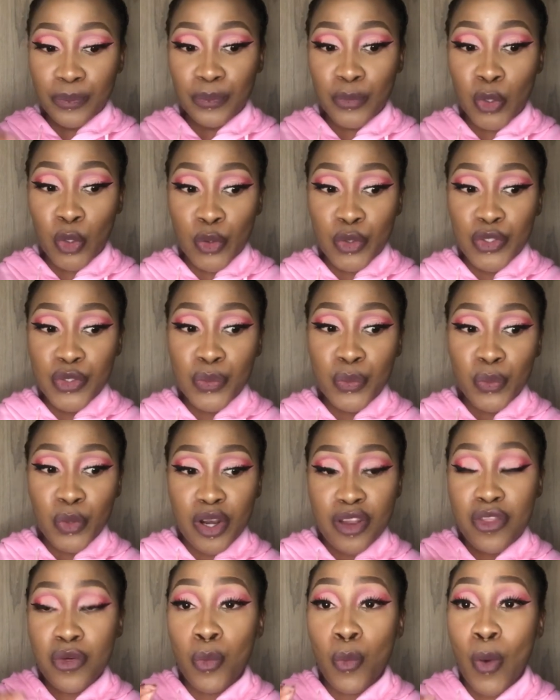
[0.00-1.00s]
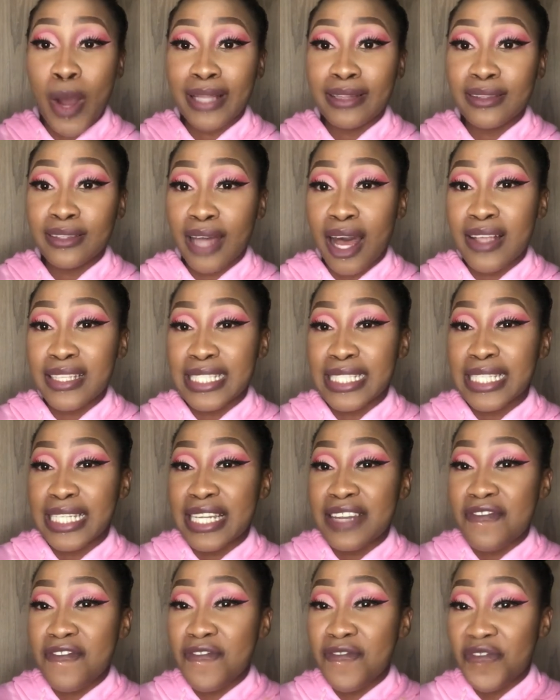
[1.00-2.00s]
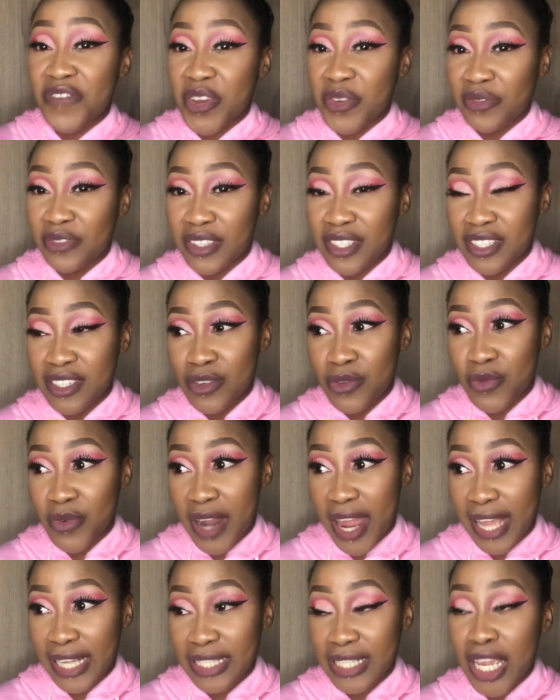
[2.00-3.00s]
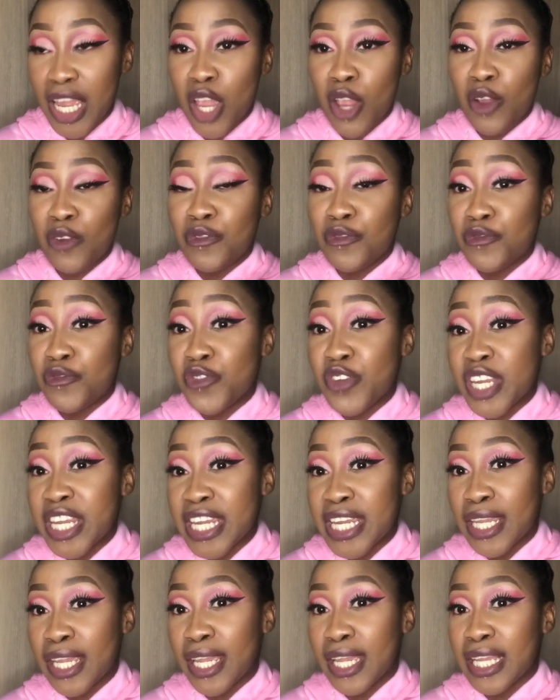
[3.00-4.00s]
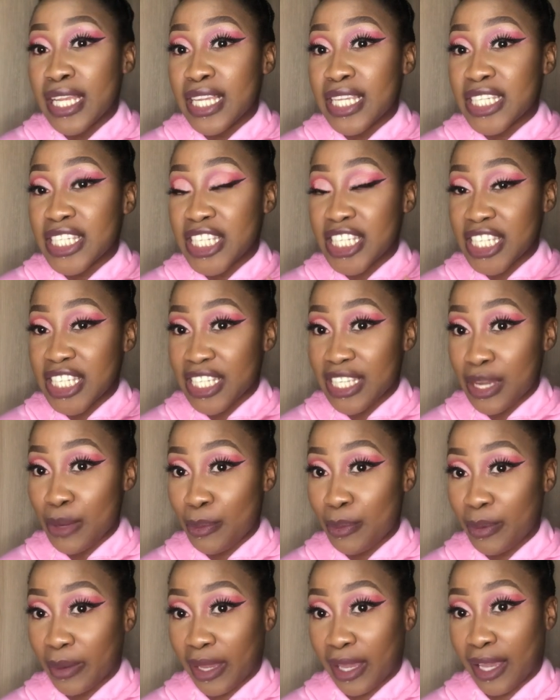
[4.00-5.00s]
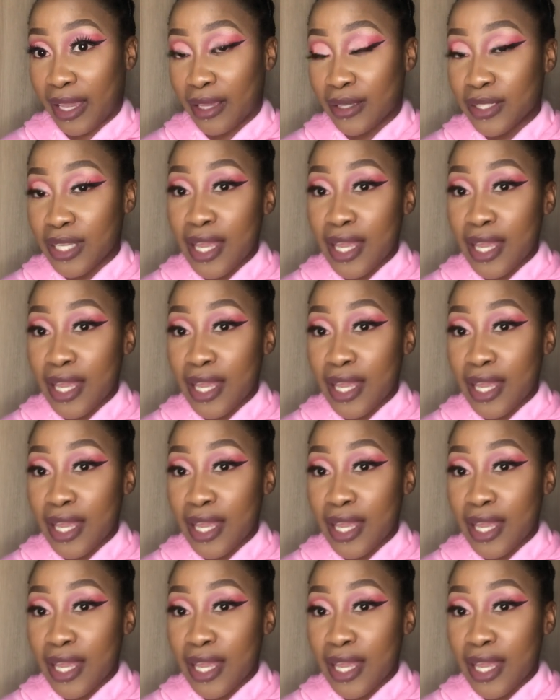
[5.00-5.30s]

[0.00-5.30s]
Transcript: goods worth one thousand fifty rand free shipping.